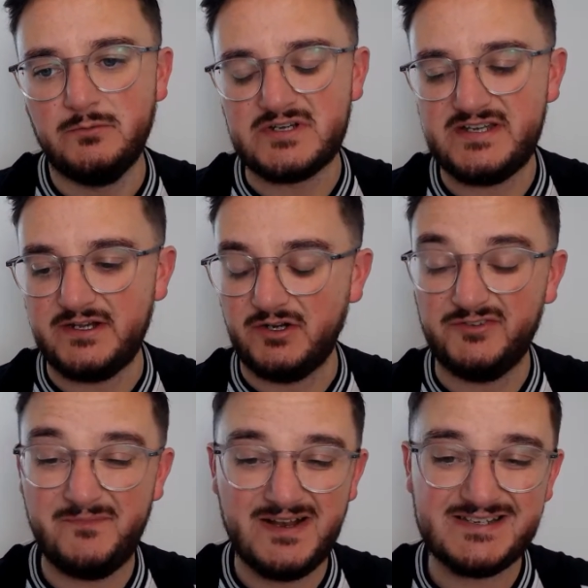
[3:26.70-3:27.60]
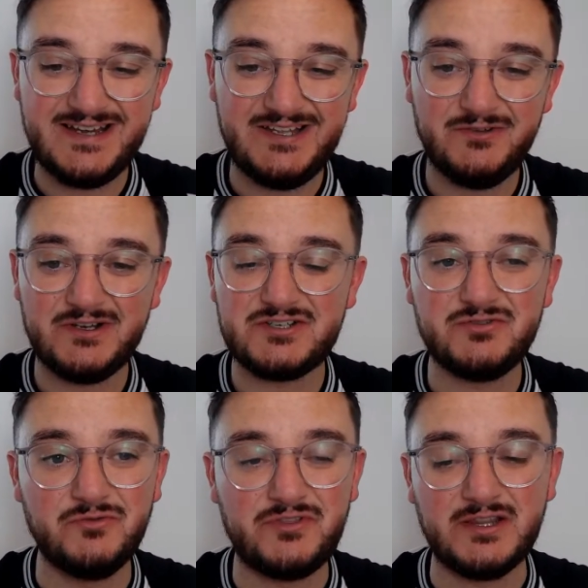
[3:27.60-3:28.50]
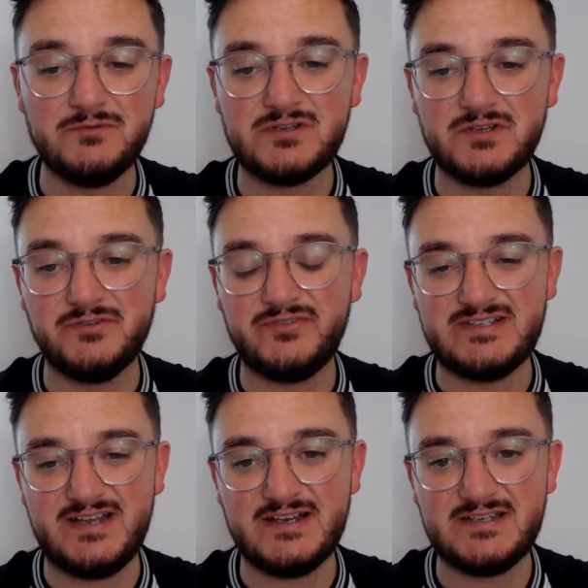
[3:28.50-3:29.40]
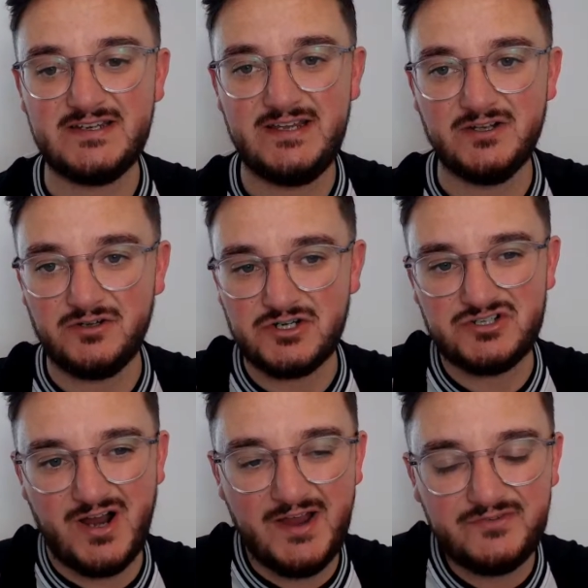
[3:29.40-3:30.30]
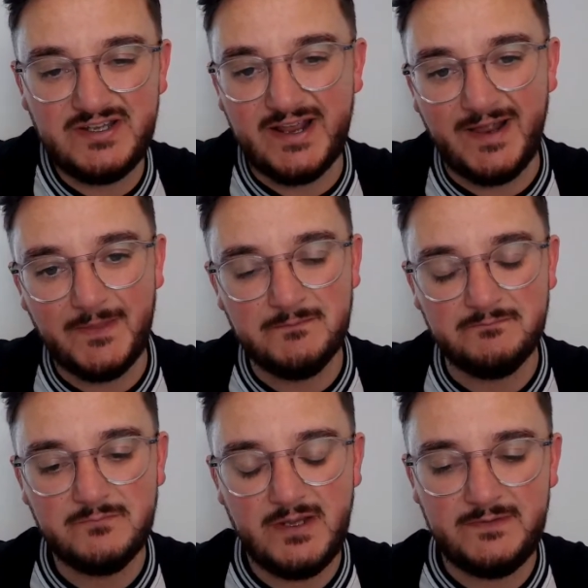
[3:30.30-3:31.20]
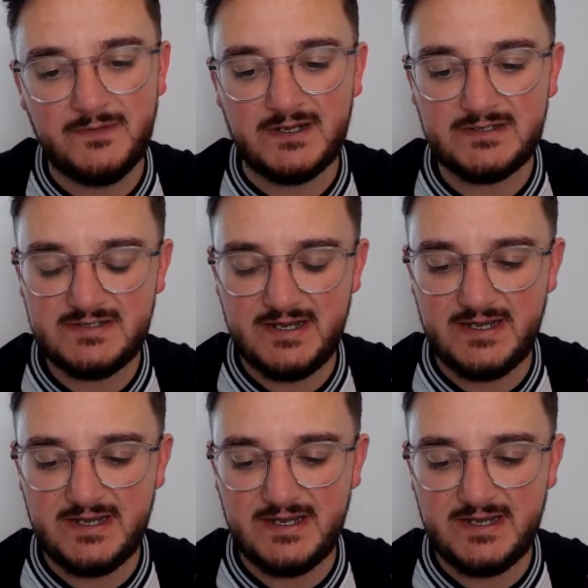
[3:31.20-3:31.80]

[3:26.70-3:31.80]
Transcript: sitting off Man City, though. I just don't think there was enough intensity or drive to get at them in that